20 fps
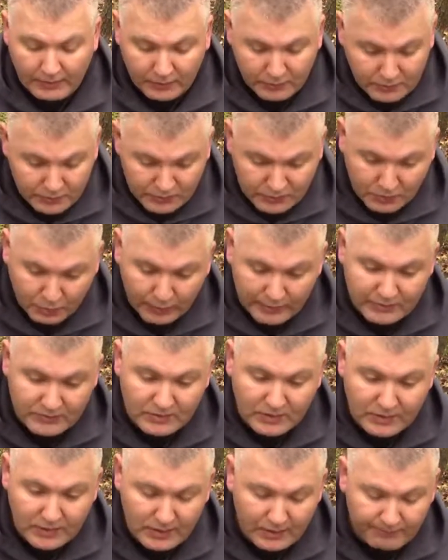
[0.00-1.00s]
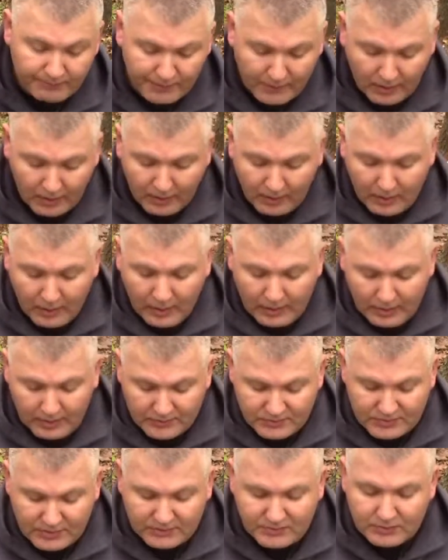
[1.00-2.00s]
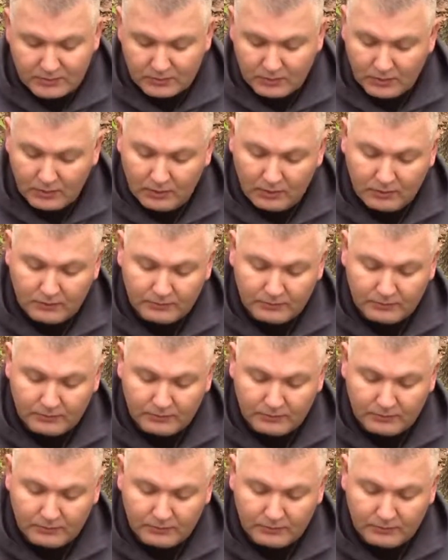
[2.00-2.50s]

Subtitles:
you just squeeze it in, and it sets these little